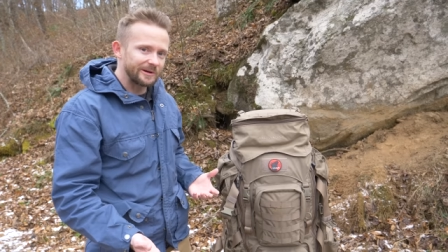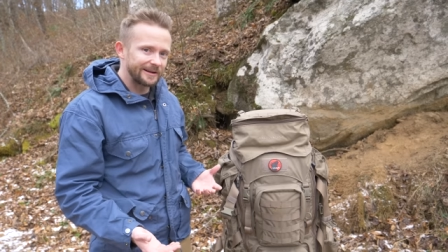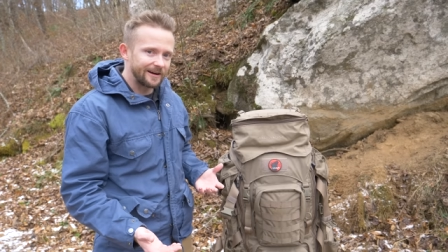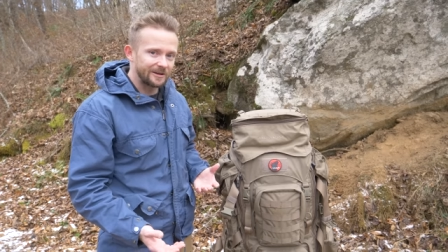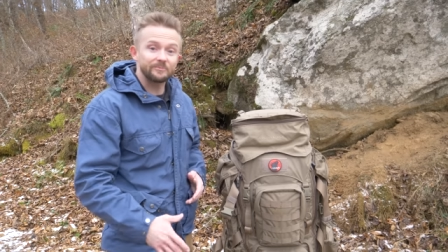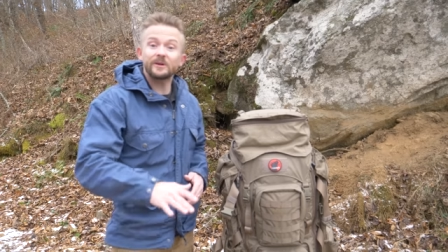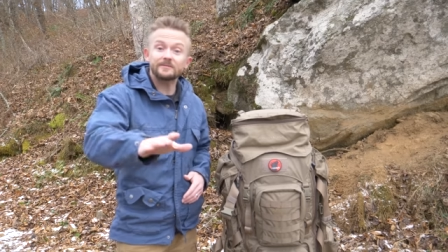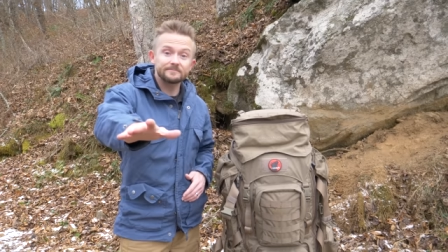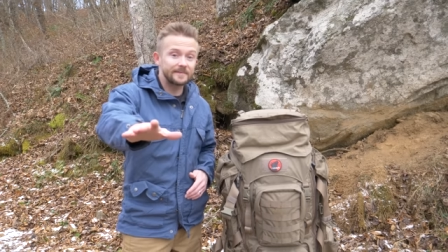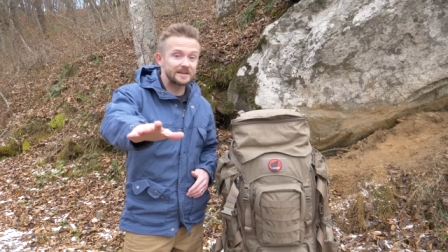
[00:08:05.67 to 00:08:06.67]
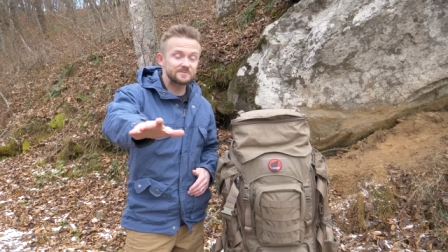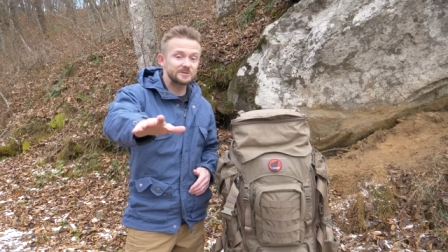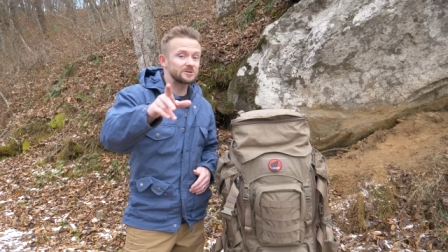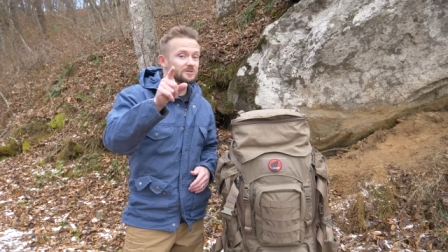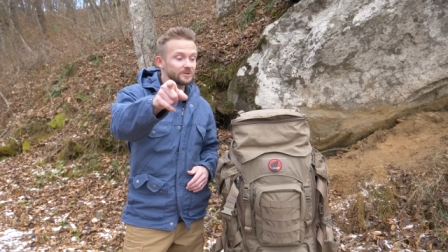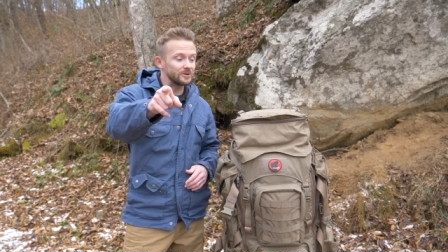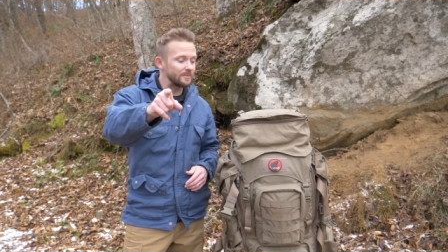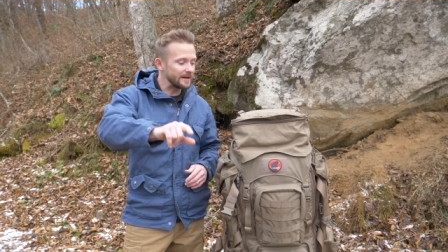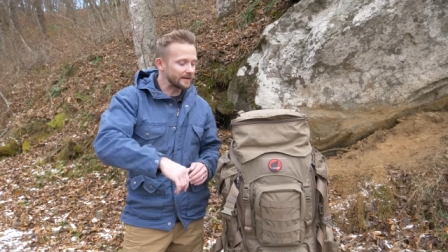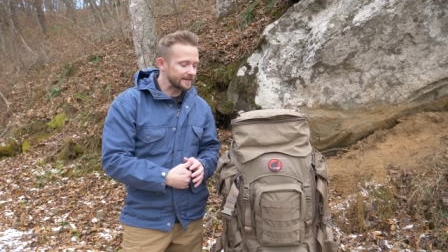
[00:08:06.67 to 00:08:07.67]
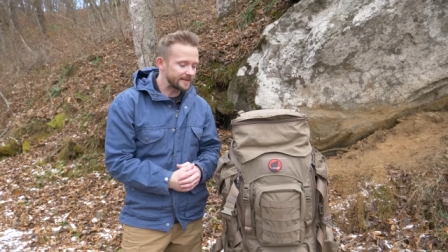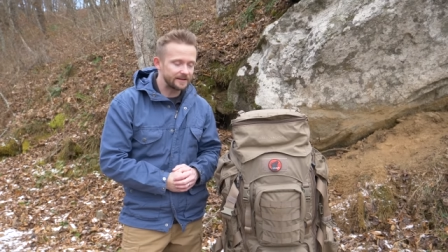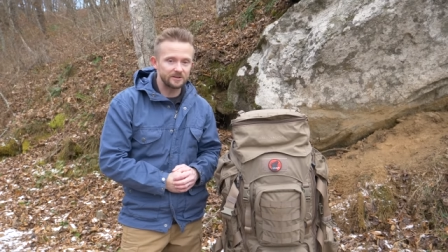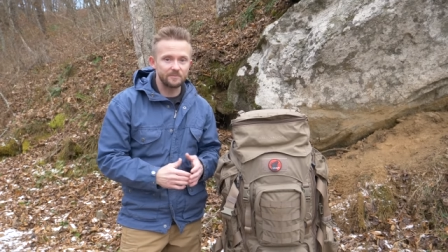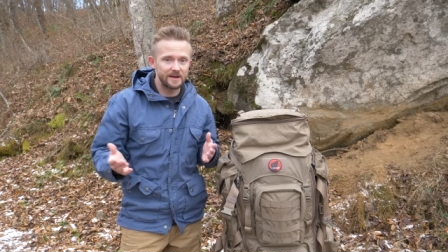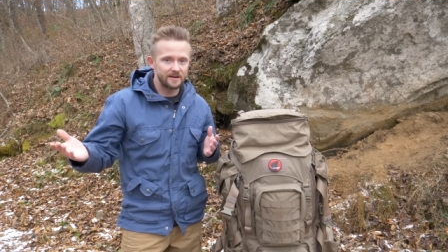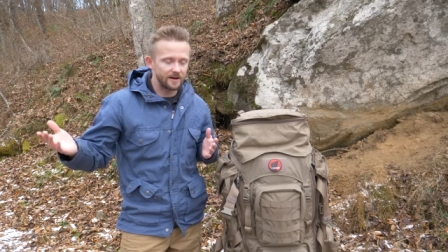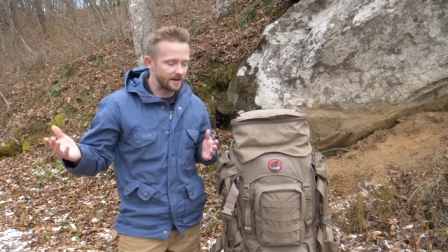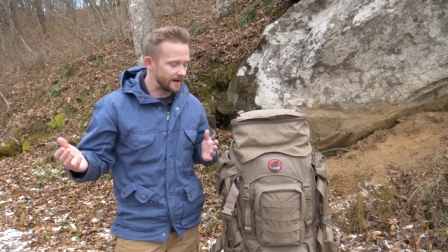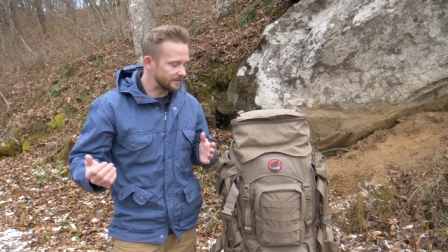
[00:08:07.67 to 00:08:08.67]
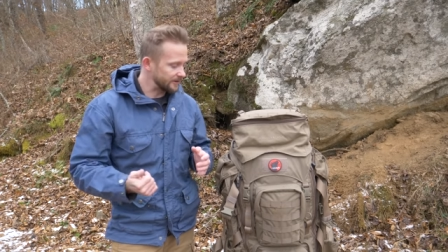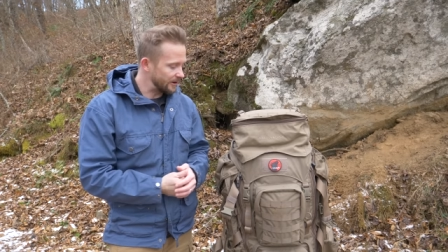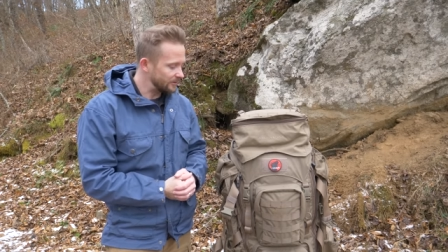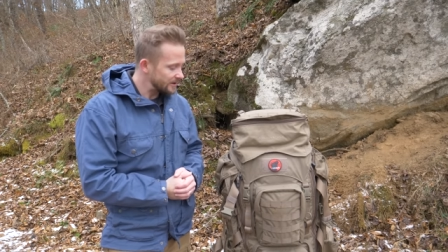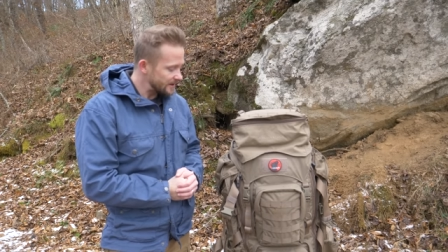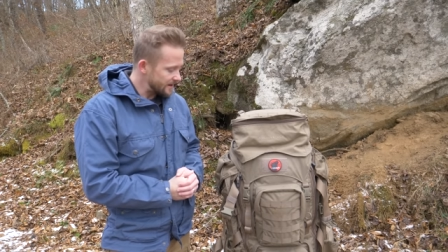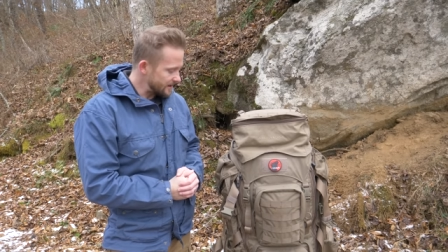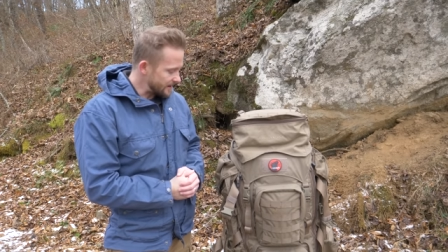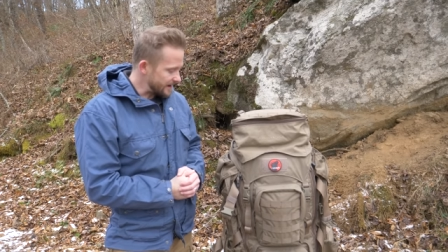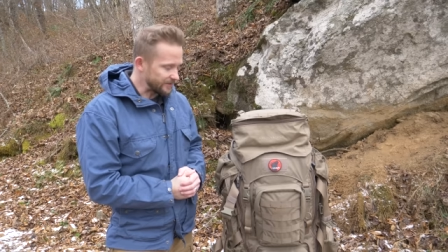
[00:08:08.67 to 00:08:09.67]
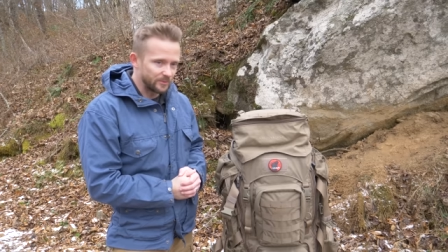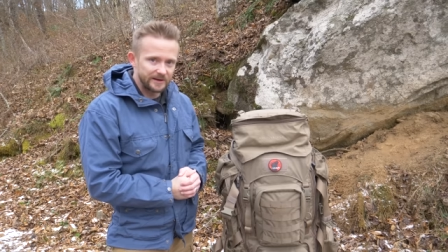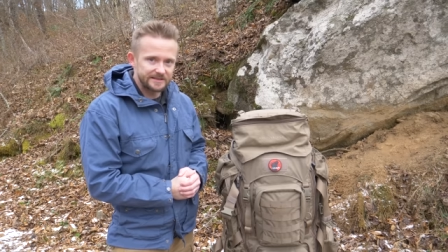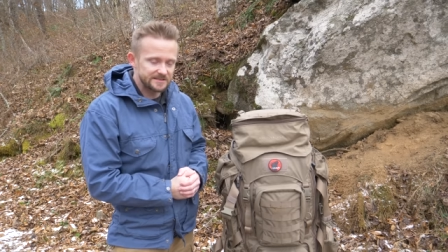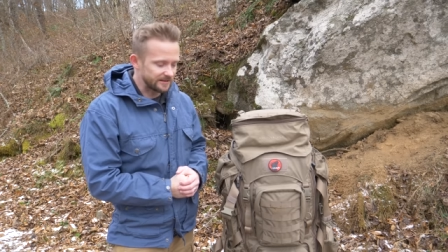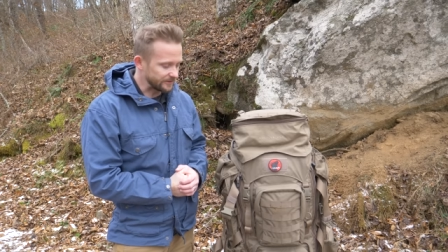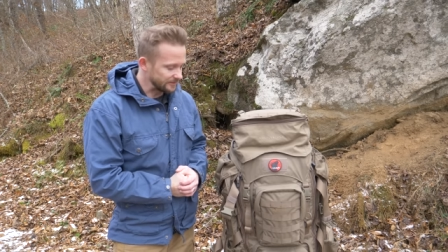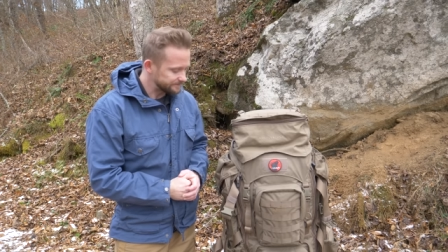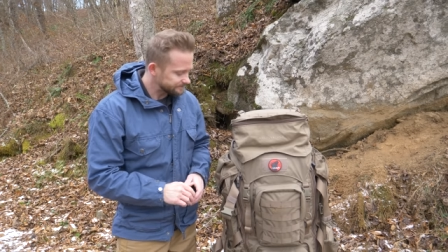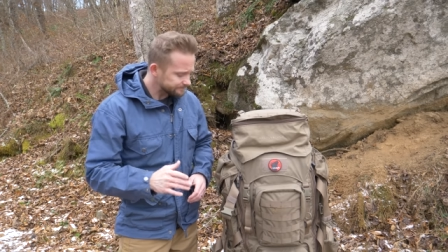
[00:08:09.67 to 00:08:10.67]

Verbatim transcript: going on, but as mentioned, you may like that, you may not, I don't know. Everybody's different.